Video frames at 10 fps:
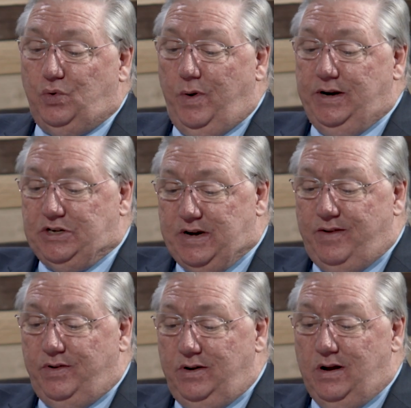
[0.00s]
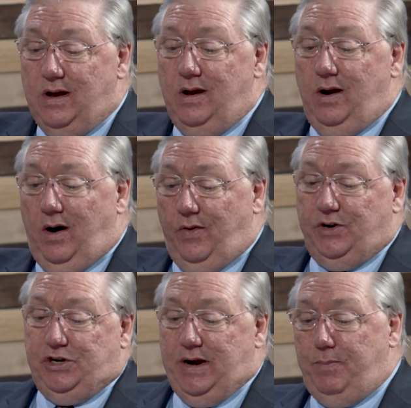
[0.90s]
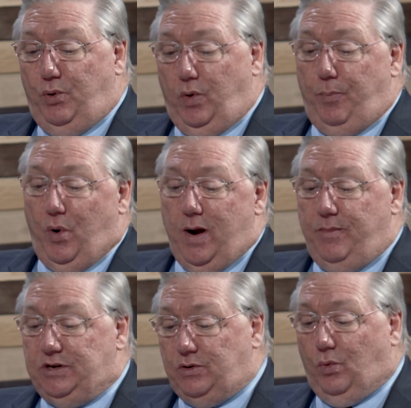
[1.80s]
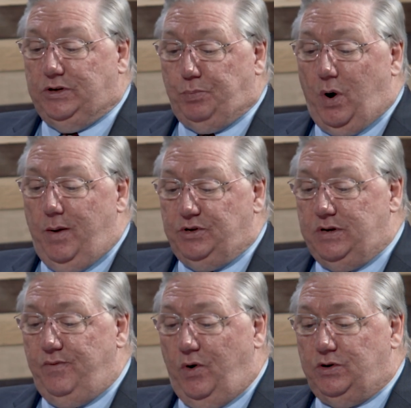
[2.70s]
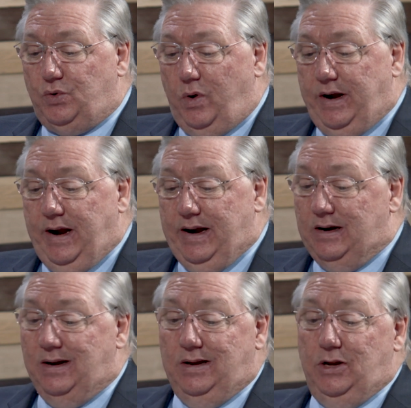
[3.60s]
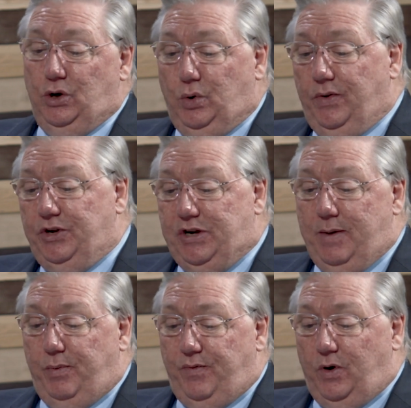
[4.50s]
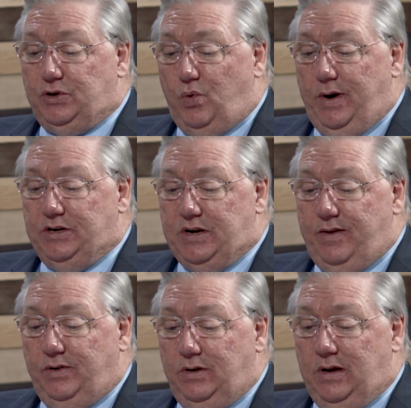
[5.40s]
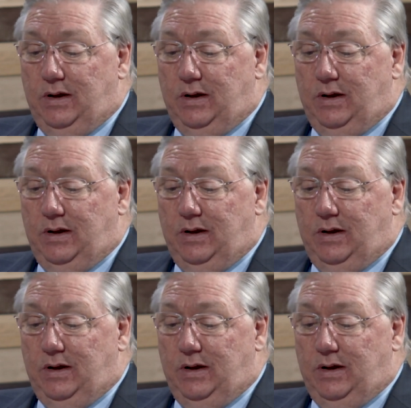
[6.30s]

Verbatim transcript: 27 are the sheep who are promised what's promised in verse 28. Who are the sheep of verse 27?